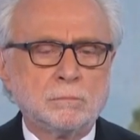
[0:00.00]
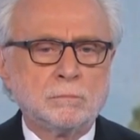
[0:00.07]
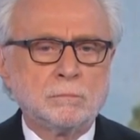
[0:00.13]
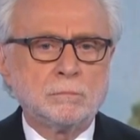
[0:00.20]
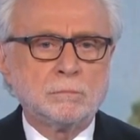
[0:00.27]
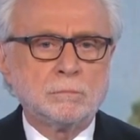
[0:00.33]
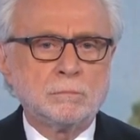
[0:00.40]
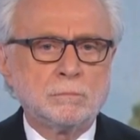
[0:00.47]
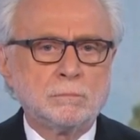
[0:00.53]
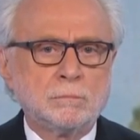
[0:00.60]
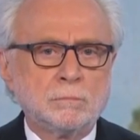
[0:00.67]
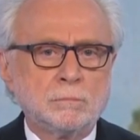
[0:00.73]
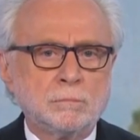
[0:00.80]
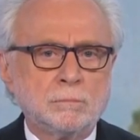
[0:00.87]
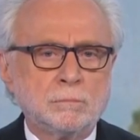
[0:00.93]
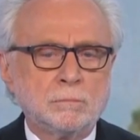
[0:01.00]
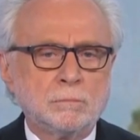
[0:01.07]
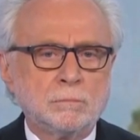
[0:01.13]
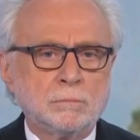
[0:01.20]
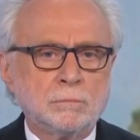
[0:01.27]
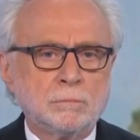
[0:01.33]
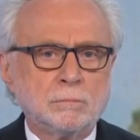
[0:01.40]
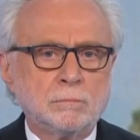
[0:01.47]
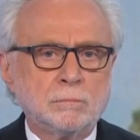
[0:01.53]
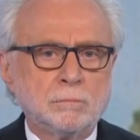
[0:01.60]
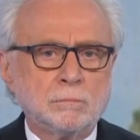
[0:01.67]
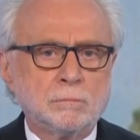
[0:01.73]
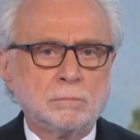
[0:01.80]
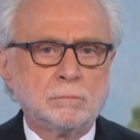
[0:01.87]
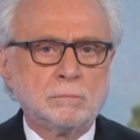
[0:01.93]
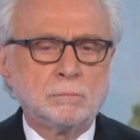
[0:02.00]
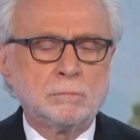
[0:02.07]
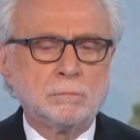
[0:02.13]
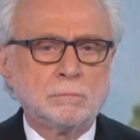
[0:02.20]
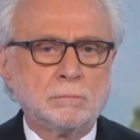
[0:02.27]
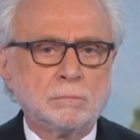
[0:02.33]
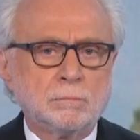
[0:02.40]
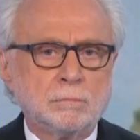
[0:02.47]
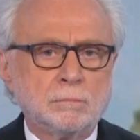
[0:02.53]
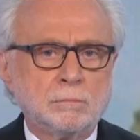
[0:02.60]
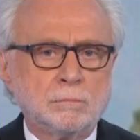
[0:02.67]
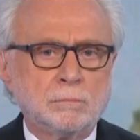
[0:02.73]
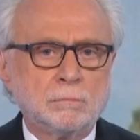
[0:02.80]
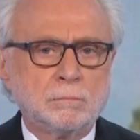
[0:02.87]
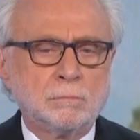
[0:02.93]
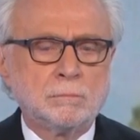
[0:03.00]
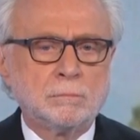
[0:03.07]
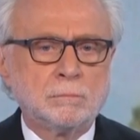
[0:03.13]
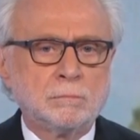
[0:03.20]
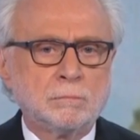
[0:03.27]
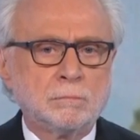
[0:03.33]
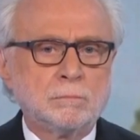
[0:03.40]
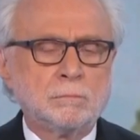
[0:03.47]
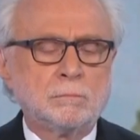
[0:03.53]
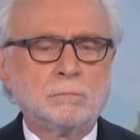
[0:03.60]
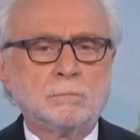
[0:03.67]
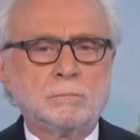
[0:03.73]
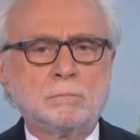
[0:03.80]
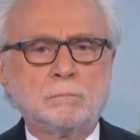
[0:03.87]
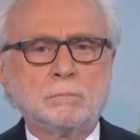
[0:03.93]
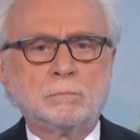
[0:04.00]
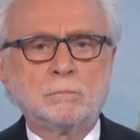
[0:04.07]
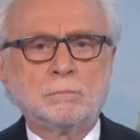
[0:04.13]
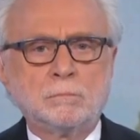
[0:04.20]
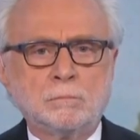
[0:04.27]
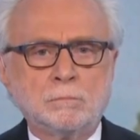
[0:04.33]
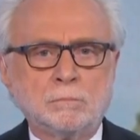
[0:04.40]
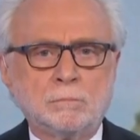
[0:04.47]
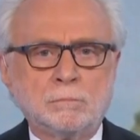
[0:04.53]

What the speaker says: [no speech]